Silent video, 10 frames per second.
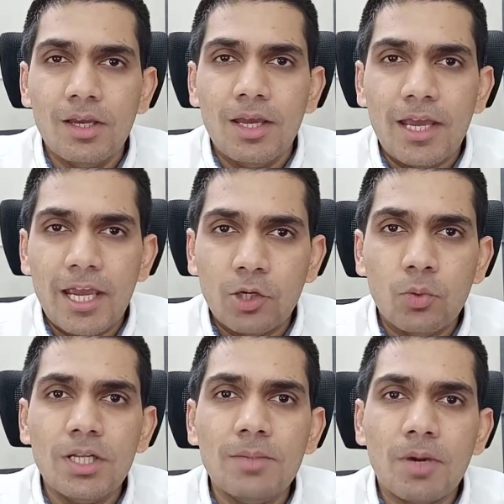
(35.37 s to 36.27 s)

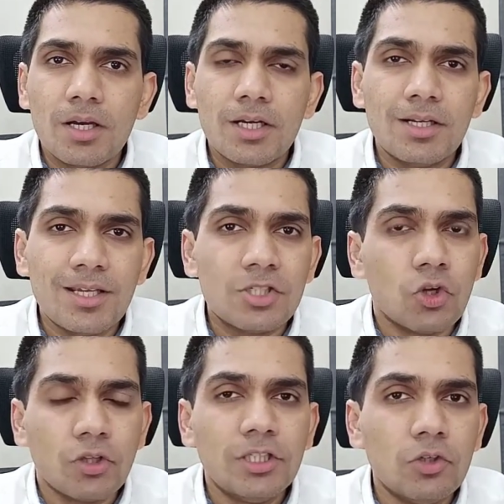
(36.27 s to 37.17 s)
Equity market is
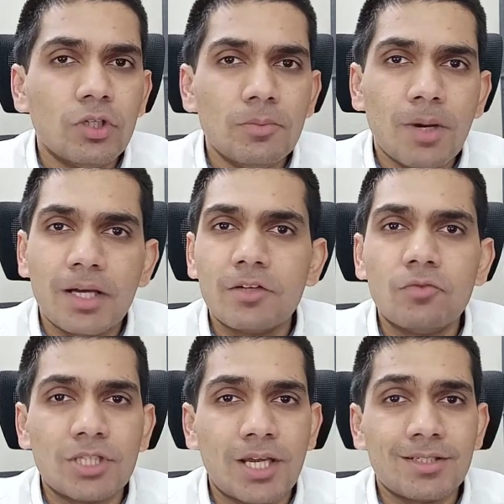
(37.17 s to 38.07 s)
not the only market
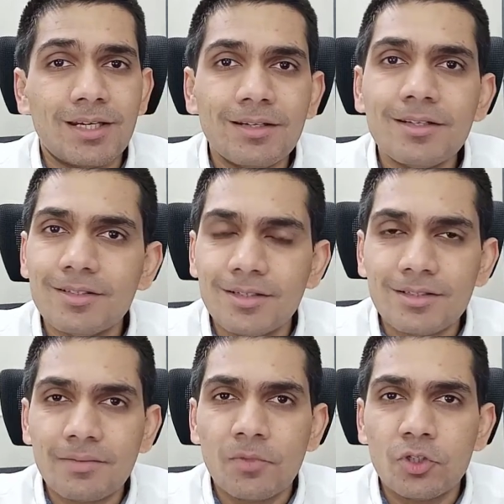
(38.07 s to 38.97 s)
which has indices.
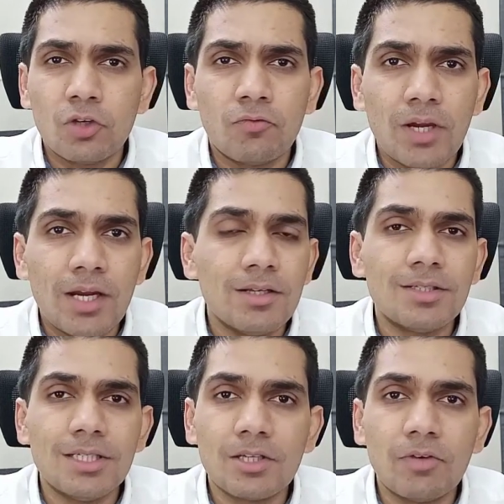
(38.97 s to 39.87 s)
So you have
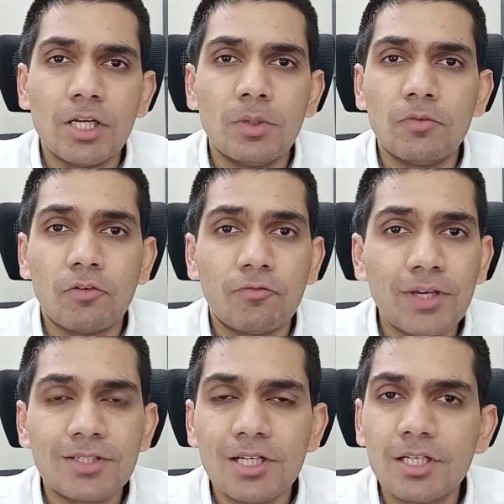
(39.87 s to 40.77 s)
indices available for
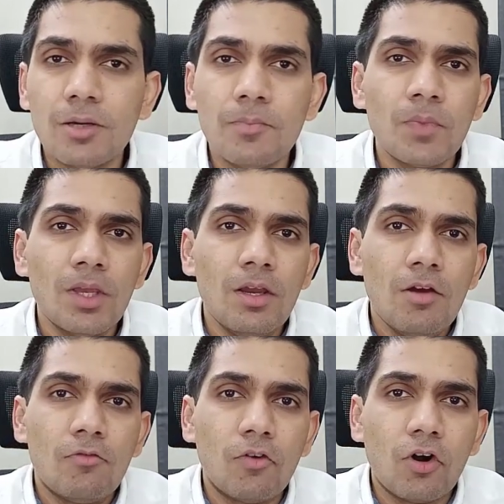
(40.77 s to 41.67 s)
fixed income,
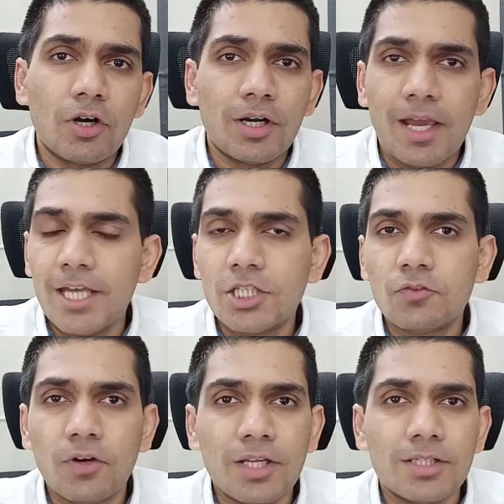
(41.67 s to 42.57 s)
for hedge
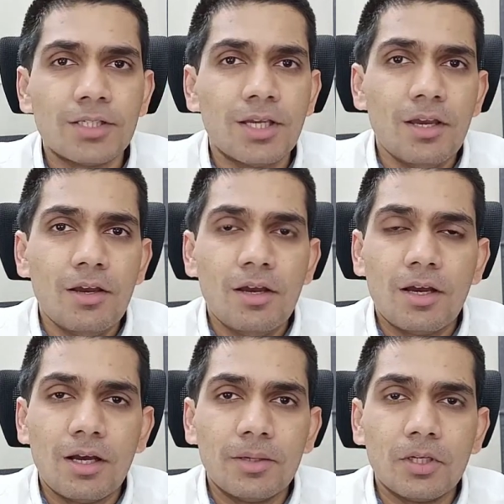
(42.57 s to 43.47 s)
funds,
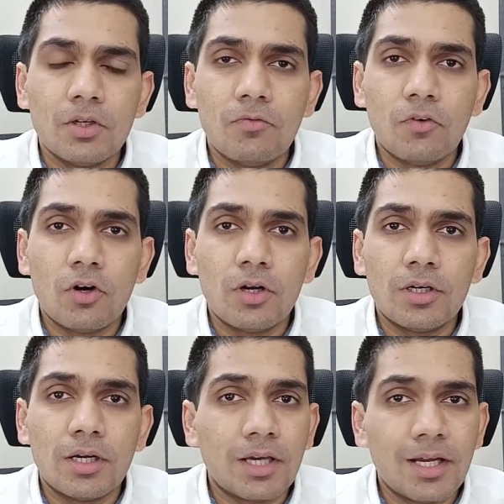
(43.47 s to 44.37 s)
uh, you know, for
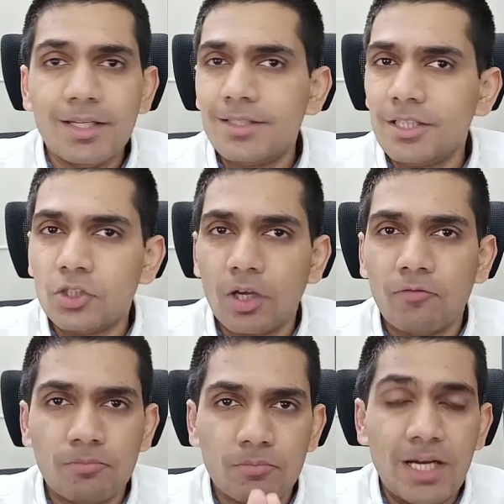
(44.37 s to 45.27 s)
uh, currencies. You have
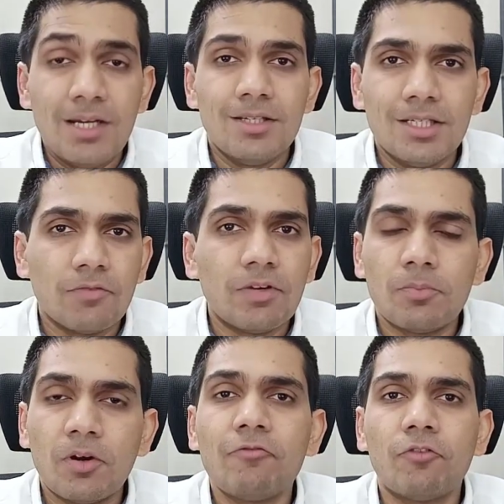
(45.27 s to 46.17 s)
indices
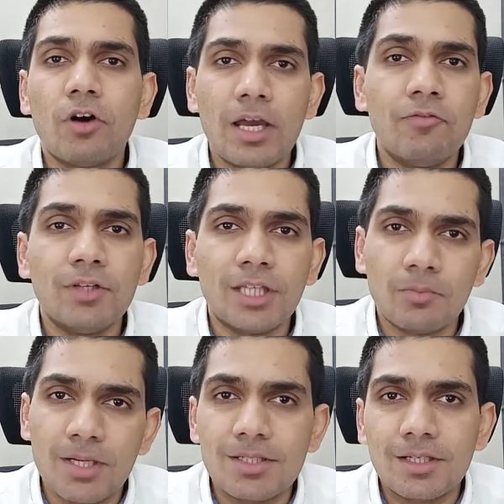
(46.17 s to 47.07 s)
available for everything
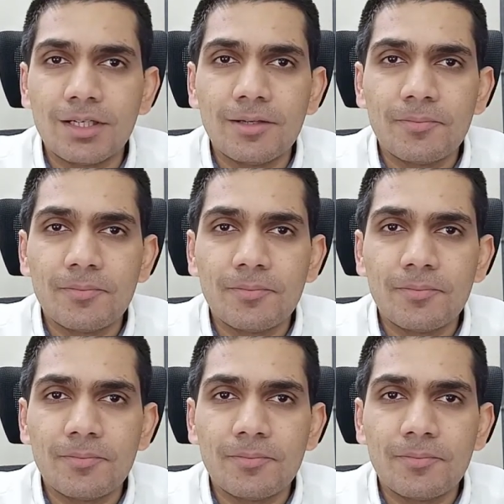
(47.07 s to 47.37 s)
basically.